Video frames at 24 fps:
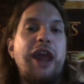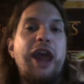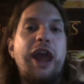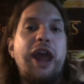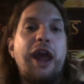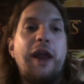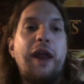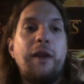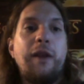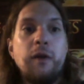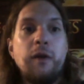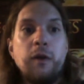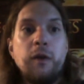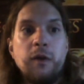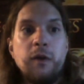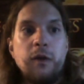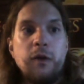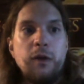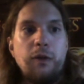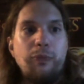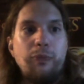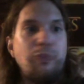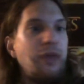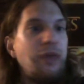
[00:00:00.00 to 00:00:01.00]
And
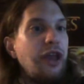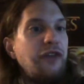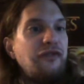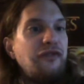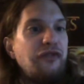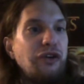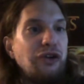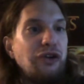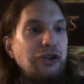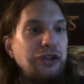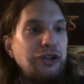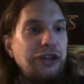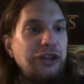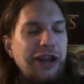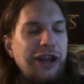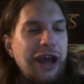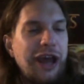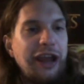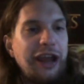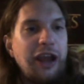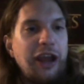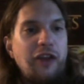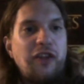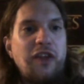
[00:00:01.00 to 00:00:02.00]
they folded.
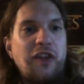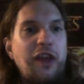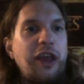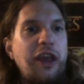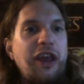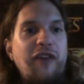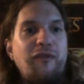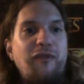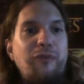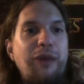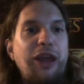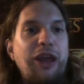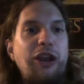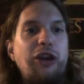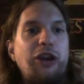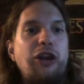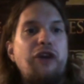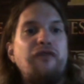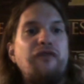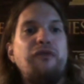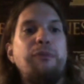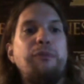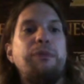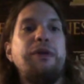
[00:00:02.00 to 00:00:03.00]
I guess they have made
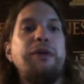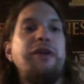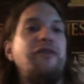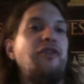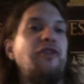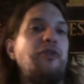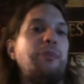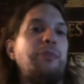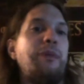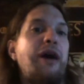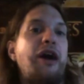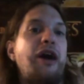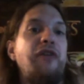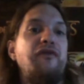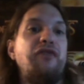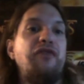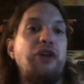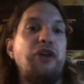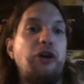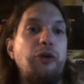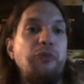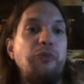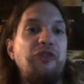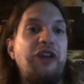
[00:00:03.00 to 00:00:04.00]
enough in previous Bond
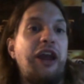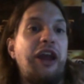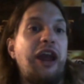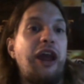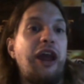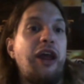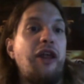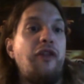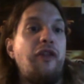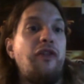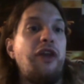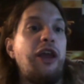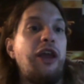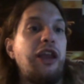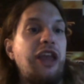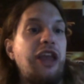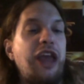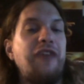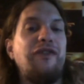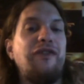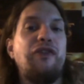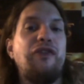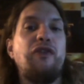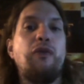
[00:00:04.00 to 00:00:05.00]
films, and they
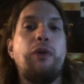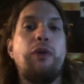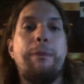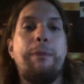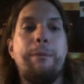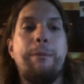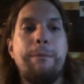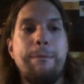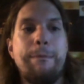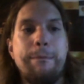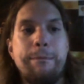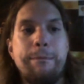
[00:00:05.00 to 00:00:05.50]
gave it to him.